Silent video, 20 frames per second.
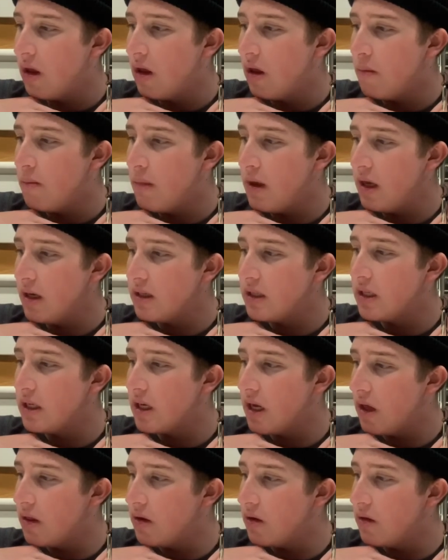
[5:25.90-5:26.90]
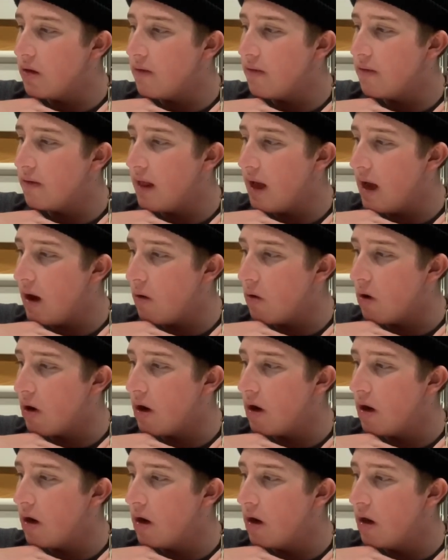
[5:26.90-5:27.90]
Mix together the flour,